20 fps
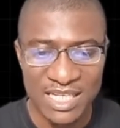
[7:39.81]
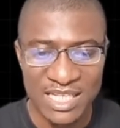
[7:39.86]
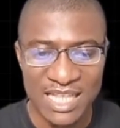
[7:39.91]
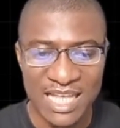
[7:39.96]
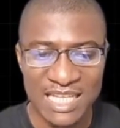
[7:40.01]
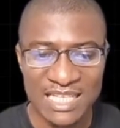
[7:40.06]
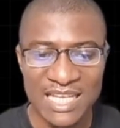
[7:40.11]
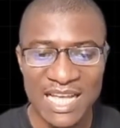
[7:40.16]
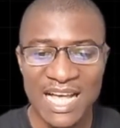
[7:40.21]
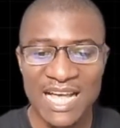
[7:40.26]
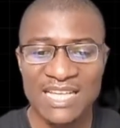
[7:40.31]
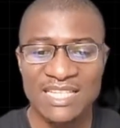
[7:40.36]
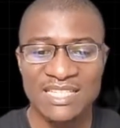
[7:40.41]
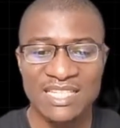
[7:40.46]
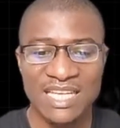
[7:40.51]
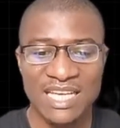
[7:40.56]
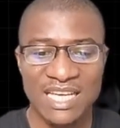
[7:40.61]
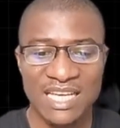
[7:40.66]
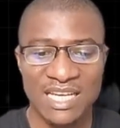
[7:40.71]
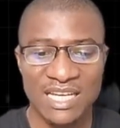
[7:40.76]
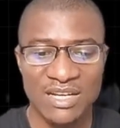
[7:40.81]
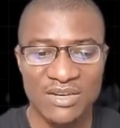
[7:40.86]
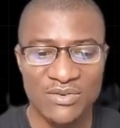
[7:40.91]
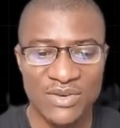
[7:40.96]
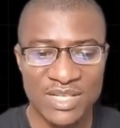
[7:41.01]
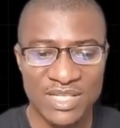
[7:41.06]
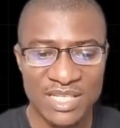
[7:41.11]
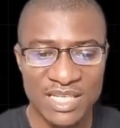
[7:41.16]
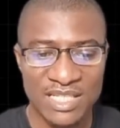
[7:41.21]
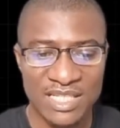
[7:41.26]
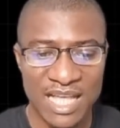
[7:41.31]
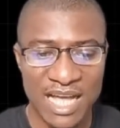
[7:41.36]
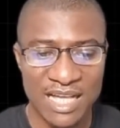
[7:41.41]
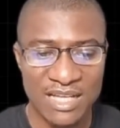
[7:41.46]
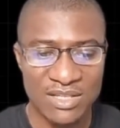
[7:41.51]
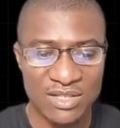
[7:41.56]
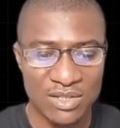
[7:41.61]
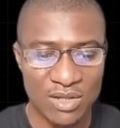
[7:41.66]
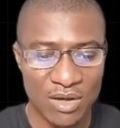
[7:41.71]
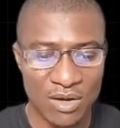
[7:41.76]
that has a
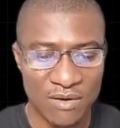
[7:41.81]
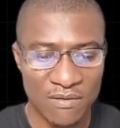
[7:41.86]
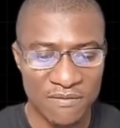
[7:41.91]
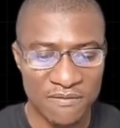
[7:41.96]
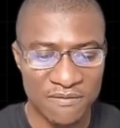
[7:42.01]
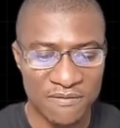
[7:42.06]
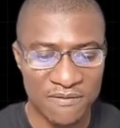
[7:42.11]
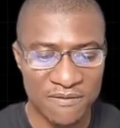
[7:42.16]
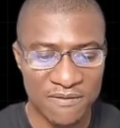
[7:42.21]
resistance of